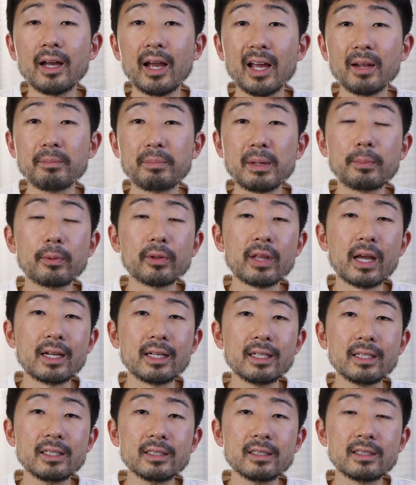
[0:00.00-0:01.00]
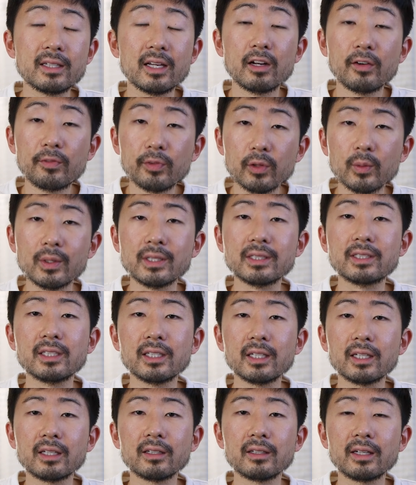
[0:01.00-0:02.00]
and people that he's
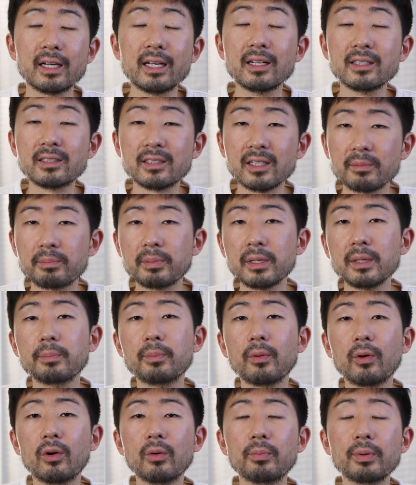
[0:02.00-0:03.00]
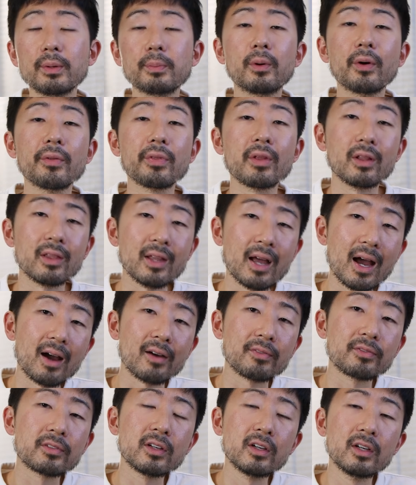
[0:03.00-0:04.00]
influencing, innocent people, people on the
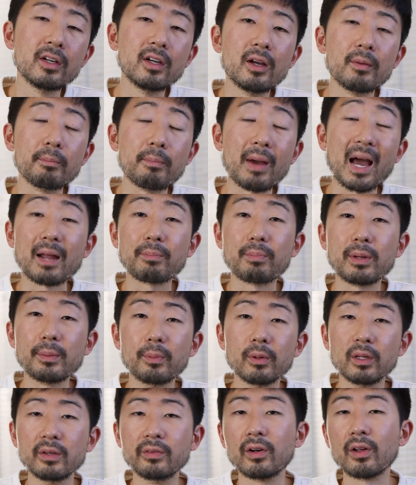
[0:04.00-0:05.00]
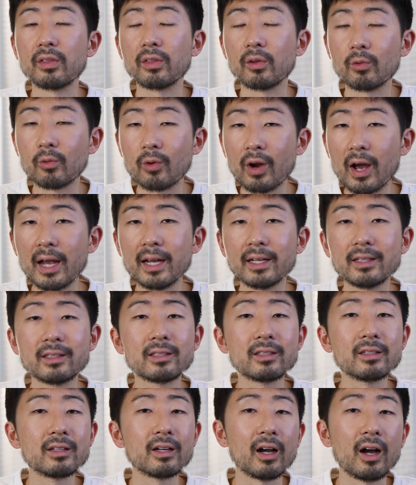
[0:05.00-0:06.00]
left, bad people even on the
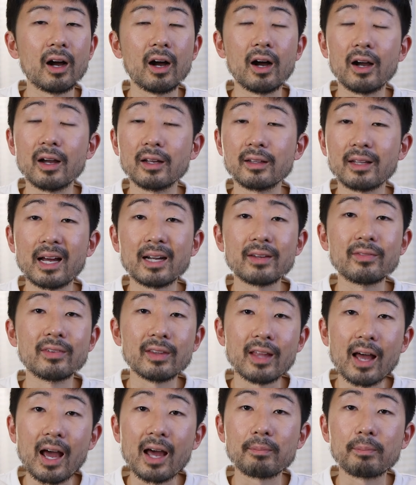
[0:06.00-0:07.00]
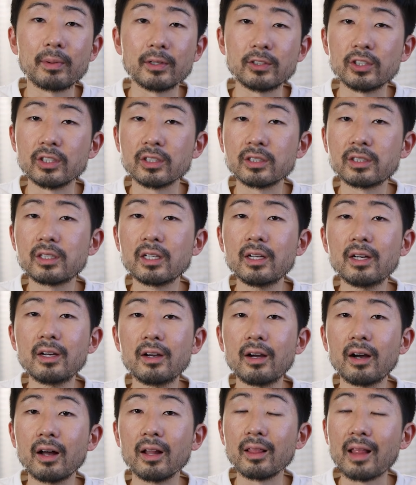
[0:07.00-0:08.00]
right, uh, not even that, but just
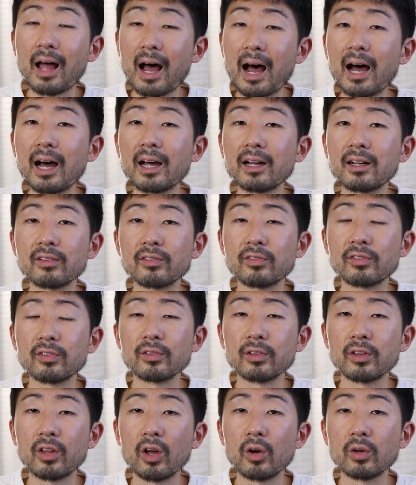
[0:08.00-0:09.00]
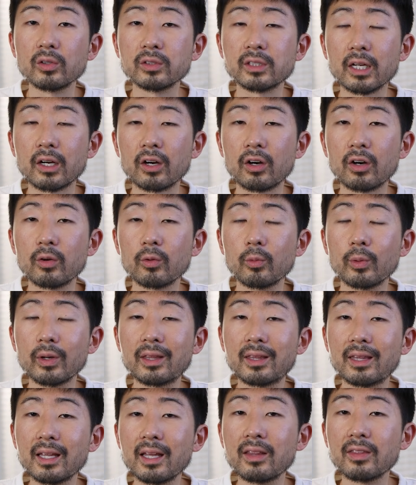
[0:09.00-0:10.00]
a lot of those that are
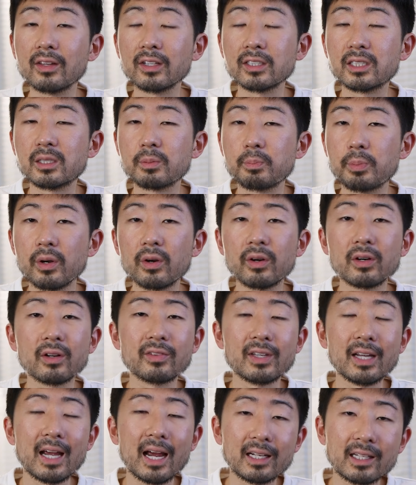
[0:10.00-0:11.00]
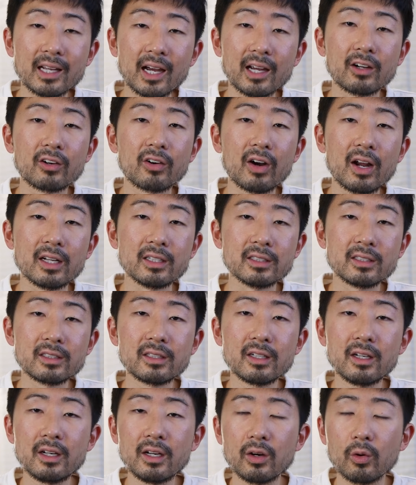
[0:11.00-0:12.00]
within the spirit of the
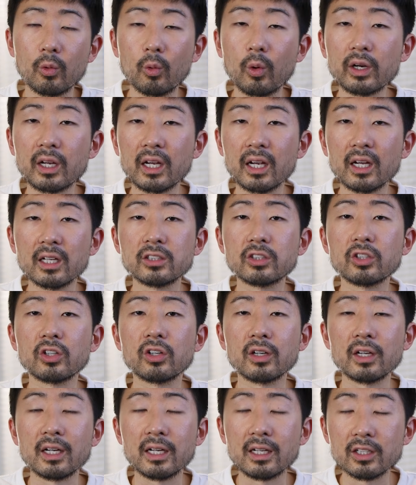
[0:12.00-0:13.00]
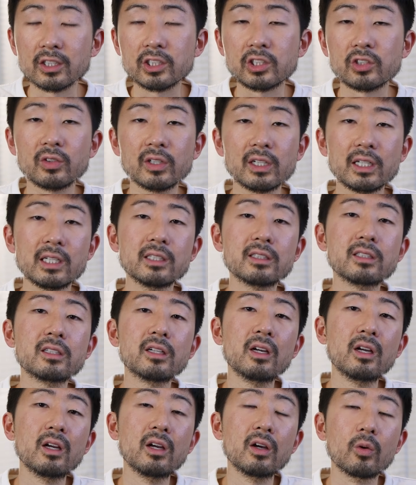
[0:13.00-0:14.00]
Antichrist, working in certain industries,
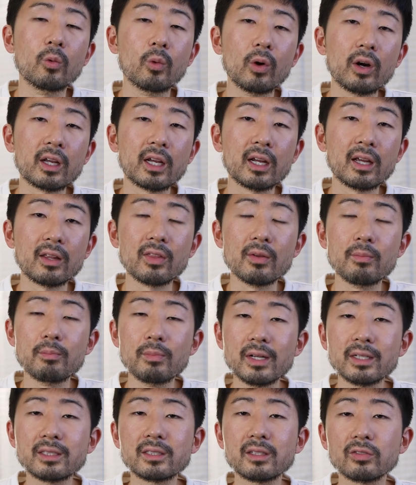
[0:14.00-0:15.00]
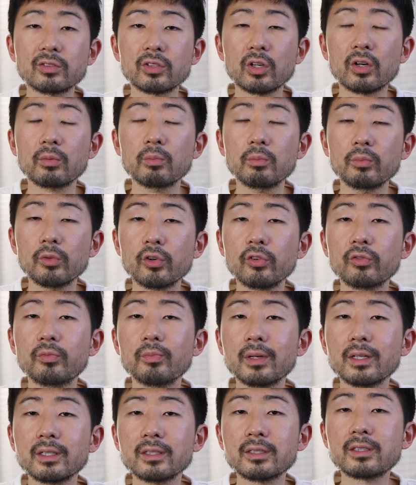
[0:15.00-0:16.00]
working in the midst of certain
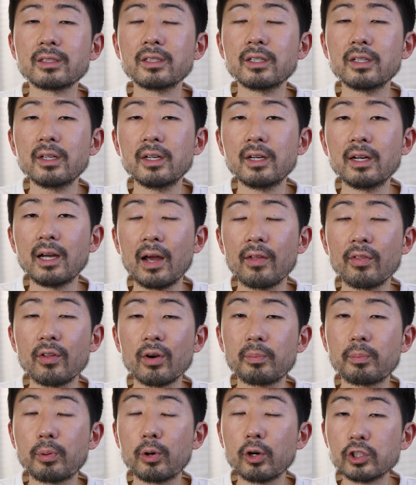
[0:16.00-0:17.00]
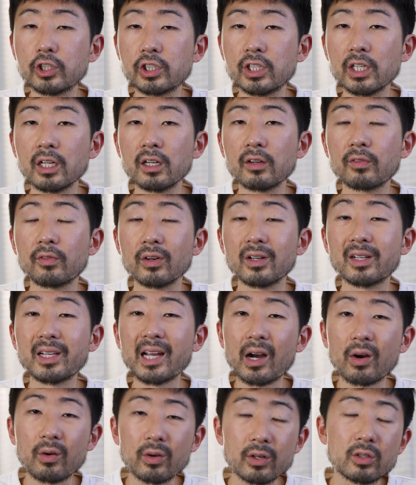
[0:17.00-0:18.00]
movements, and they're pushing for
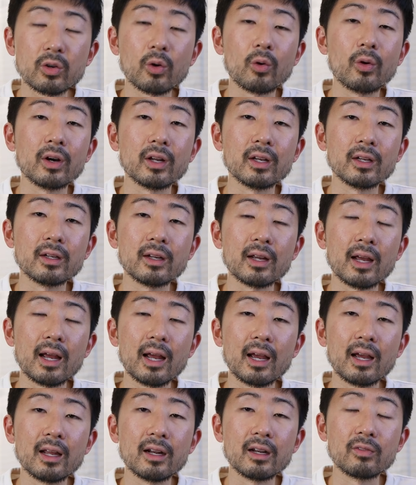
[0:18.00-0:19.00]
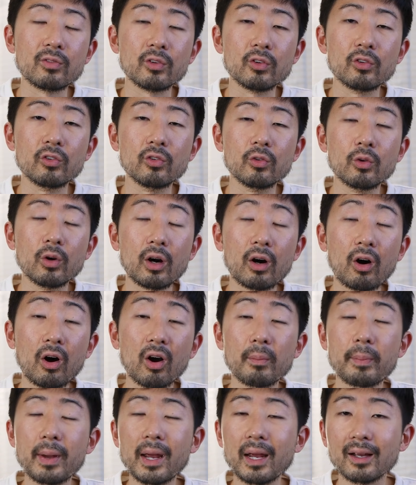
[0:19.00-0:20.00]
territory. And if you
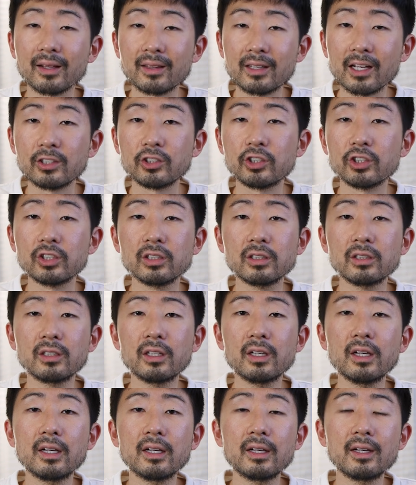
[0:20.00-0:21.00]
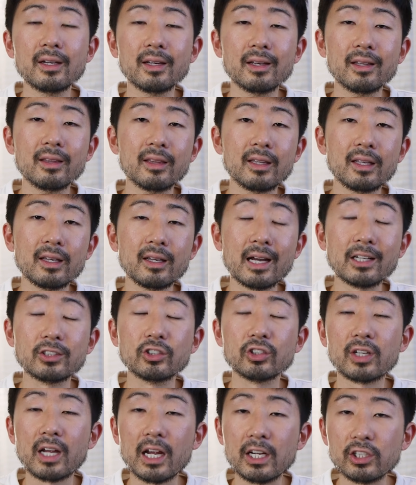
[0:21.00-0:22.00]
are paying attention in the
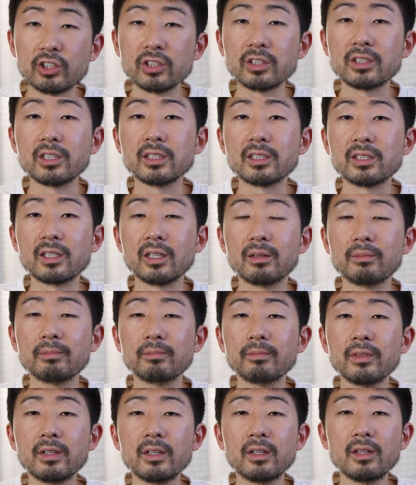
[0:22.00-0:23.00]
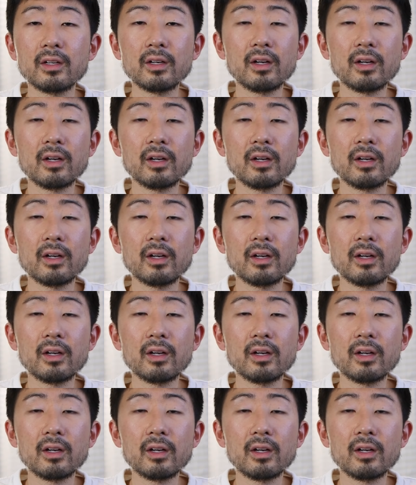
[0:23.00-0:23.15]
education system,